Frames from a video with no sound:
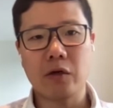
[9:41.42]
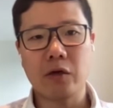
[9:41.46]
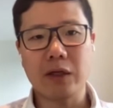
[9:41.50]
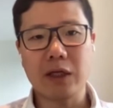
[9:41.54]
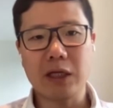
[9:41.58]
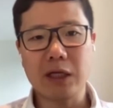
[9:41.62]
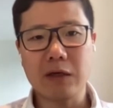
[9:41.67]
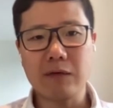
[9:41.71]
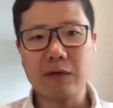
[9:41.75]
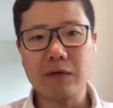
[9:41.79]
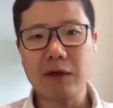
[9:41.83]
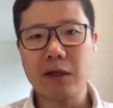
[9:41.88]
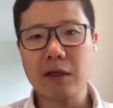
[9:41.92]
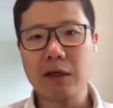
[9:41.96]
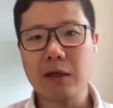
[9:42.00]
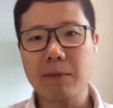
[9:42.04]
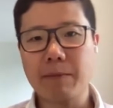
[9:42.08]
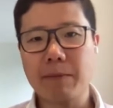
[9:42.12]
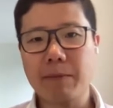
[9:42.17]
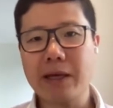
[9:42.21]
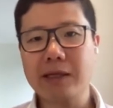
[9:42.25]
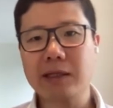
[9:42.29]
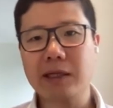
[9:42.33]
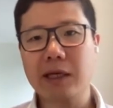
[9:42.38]
even
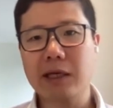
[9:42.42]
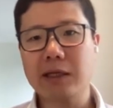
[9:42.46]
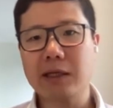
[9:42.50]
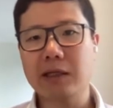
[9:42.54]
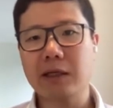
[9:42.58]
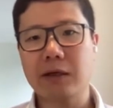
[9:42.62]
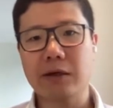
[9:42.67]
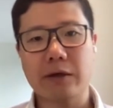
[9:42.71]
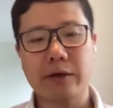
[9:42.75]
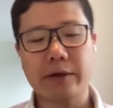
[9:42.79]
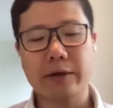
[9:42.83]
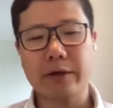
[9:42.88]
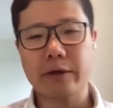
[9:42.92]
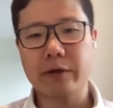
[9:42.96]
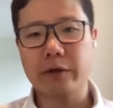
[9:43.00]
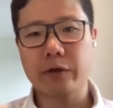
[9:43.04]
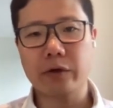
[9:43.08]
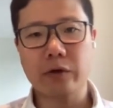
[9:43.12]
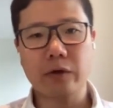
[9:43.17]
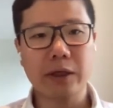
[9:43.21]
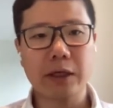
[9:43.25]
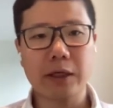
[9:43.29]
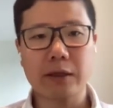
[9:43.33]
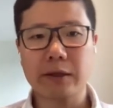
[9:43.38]
in the best case scenario,
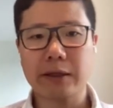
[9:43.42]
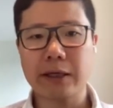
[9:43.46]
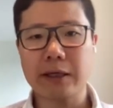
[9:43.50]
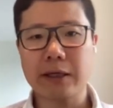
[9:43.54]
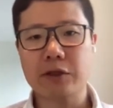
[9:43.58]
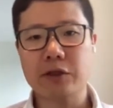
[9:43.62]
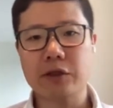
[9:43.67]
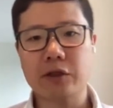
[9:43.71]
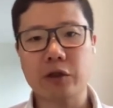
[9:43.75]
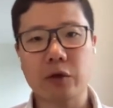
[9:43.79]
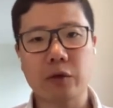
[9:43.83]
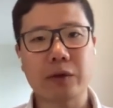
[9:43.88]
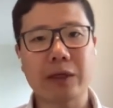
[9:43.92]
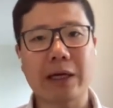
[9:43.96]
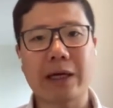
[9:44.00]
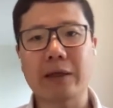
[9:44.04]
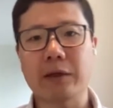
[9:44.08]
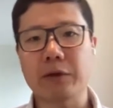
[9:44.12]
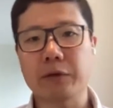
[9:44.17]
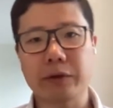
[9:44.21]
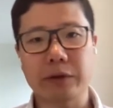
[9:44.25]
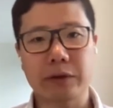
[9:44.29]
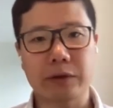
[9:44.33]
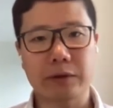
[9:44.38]
you're going to get so
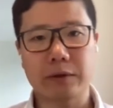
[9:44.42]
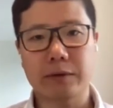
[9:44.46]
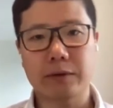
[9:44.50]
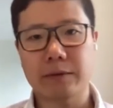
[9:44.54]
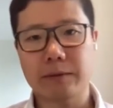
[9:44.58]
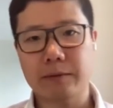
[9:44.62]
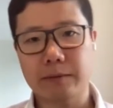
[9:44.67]
diluted.